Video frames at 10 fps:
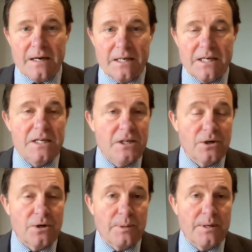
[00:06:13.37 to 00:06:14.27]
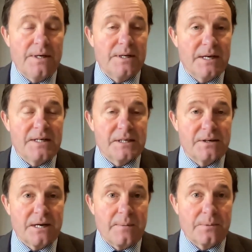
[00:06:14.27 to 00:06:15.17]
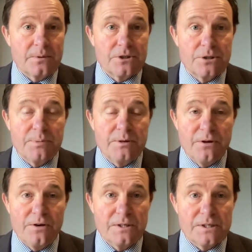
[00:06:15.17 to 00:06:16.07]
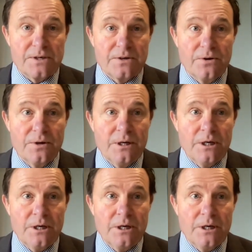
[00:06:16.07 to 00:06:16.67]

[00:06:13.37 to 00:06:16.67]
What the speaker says: key European and NATO capitals should be focusing on,